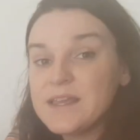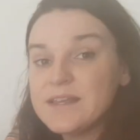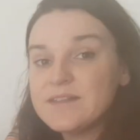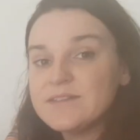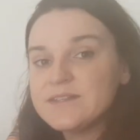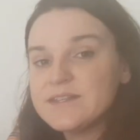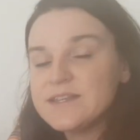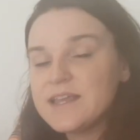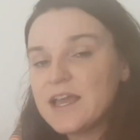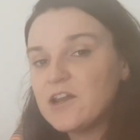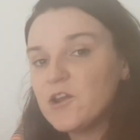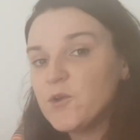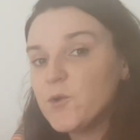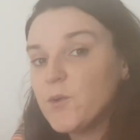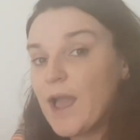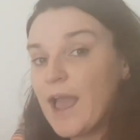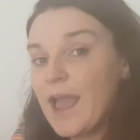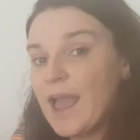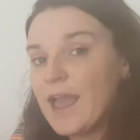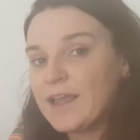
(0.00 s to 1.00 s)
is
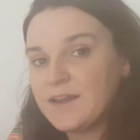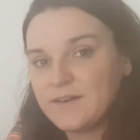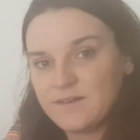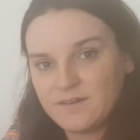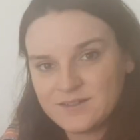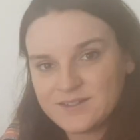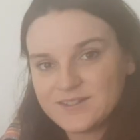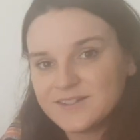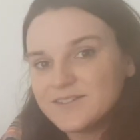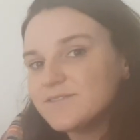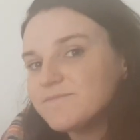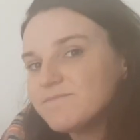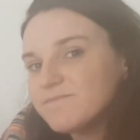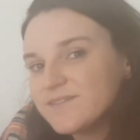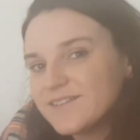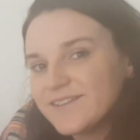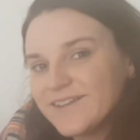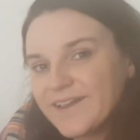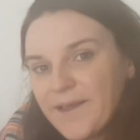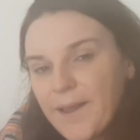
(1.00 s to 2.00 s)
yellow and
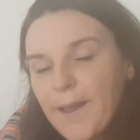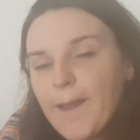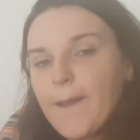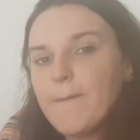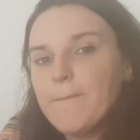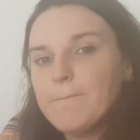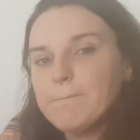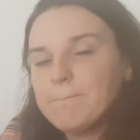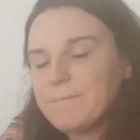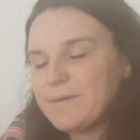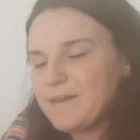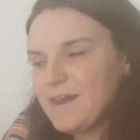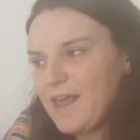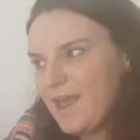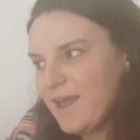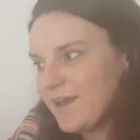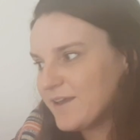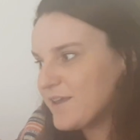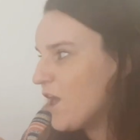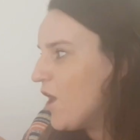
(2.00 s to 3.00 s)

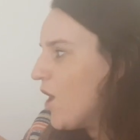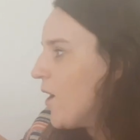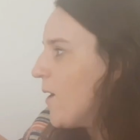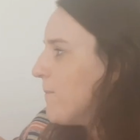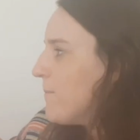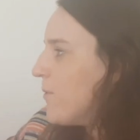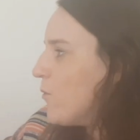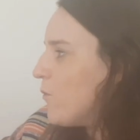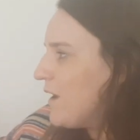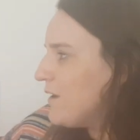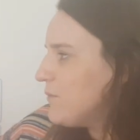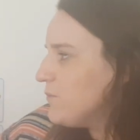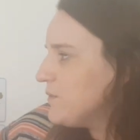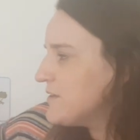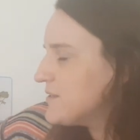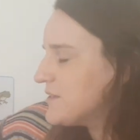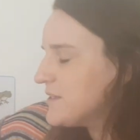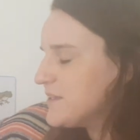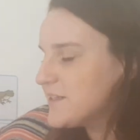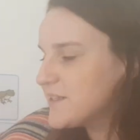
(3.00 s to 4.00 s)
black. But when we
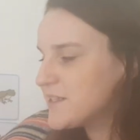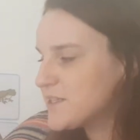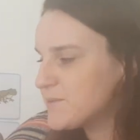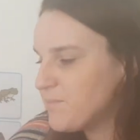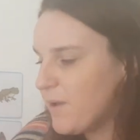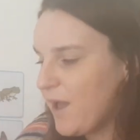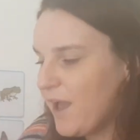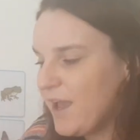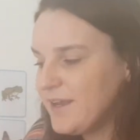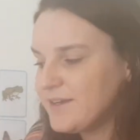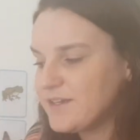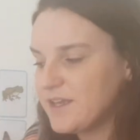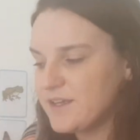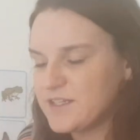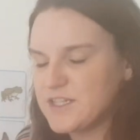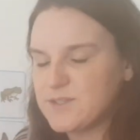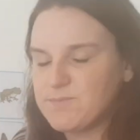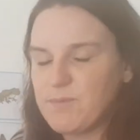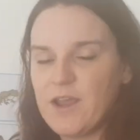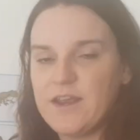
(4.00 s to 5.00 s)
see a
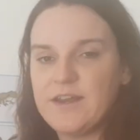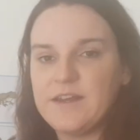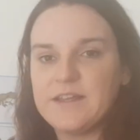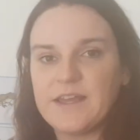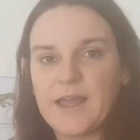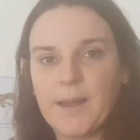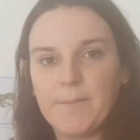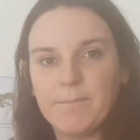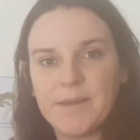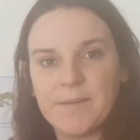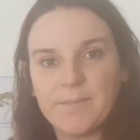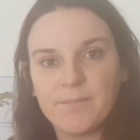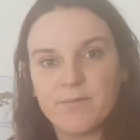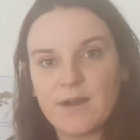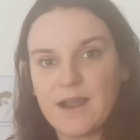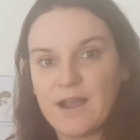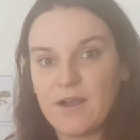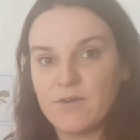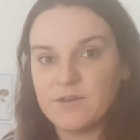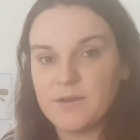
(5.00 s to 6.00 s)
spider can be
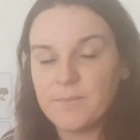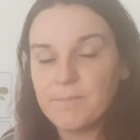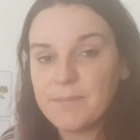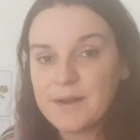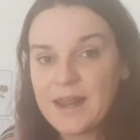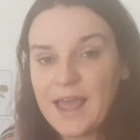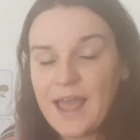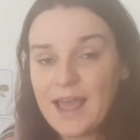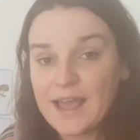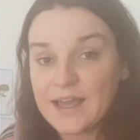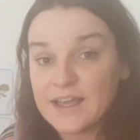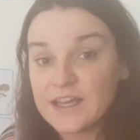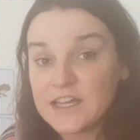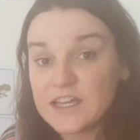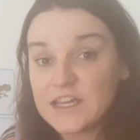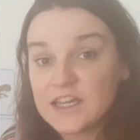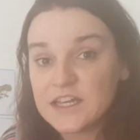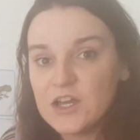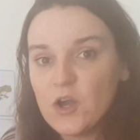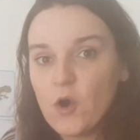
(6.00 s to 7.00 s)
brown and black,
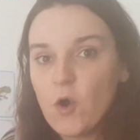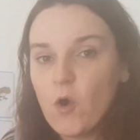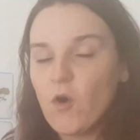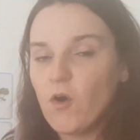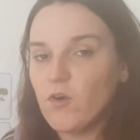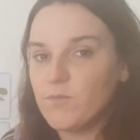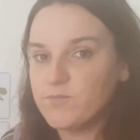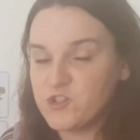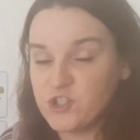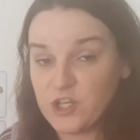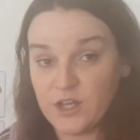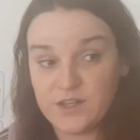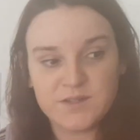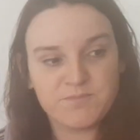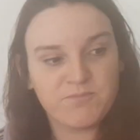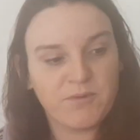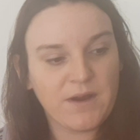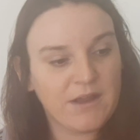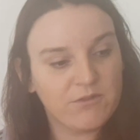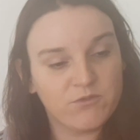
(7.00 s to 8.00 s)
or
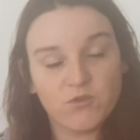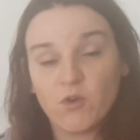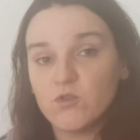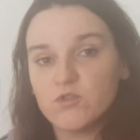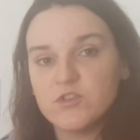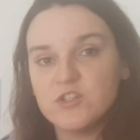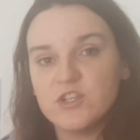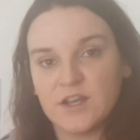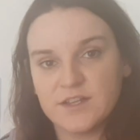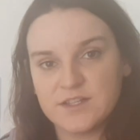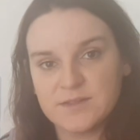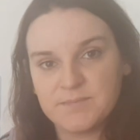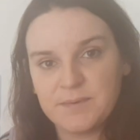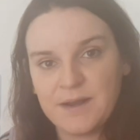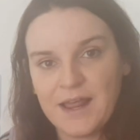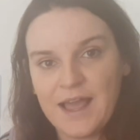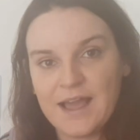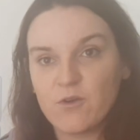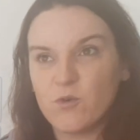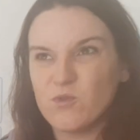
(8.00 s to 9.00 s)
just brown or just
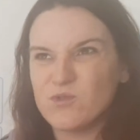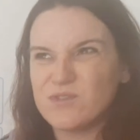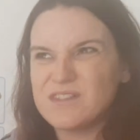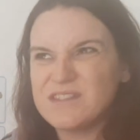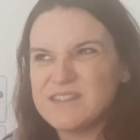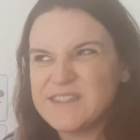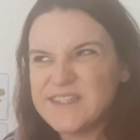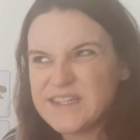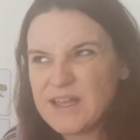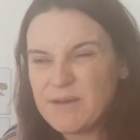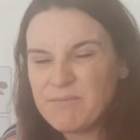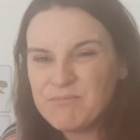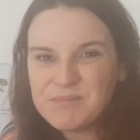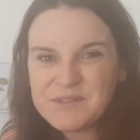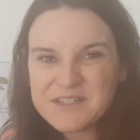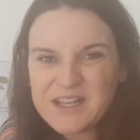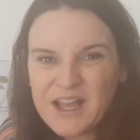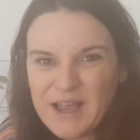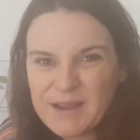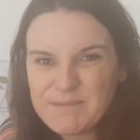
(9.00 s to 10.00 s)
black, or
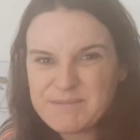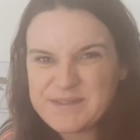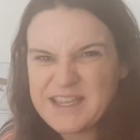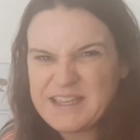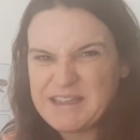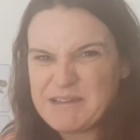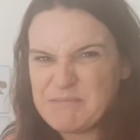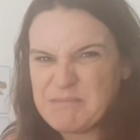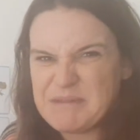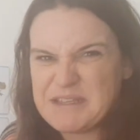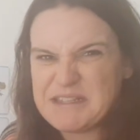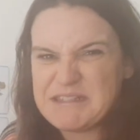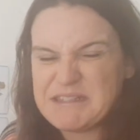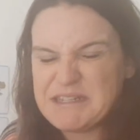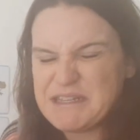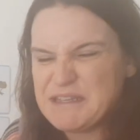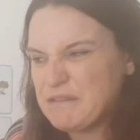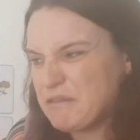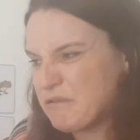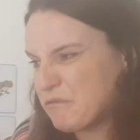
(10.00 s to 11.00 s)
sometimes they can be
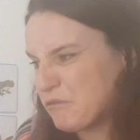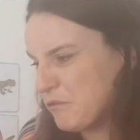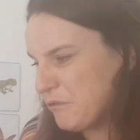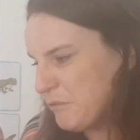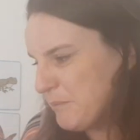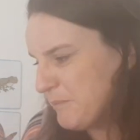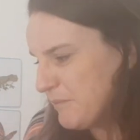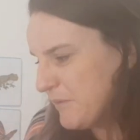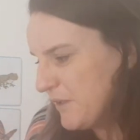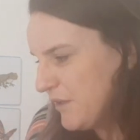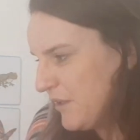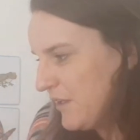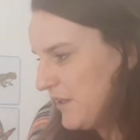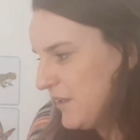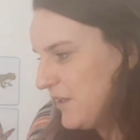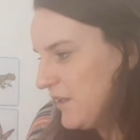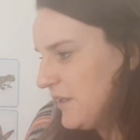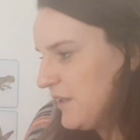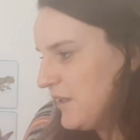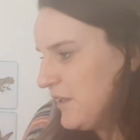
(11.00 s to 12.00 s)
see-through.
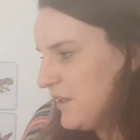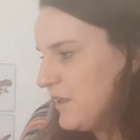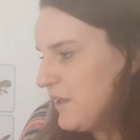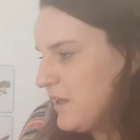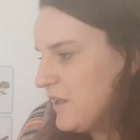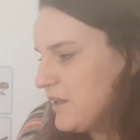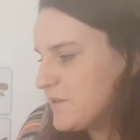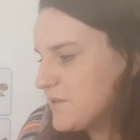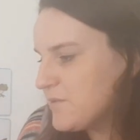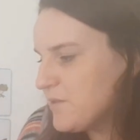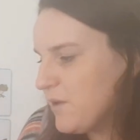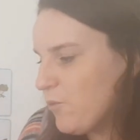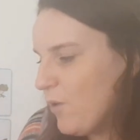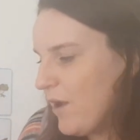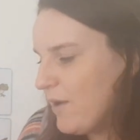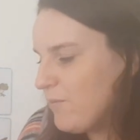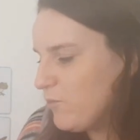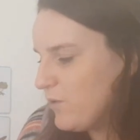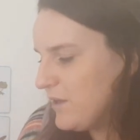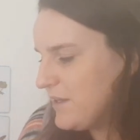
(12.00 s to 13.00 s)
So
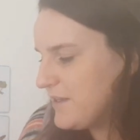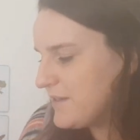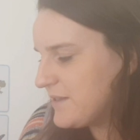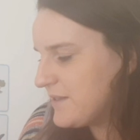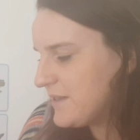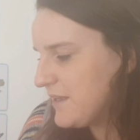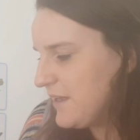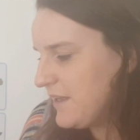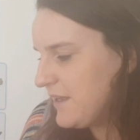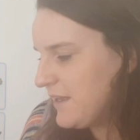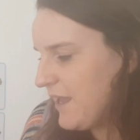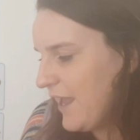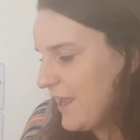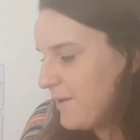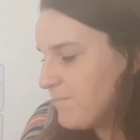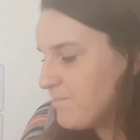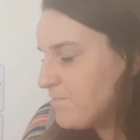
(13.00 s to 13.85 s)
when we see a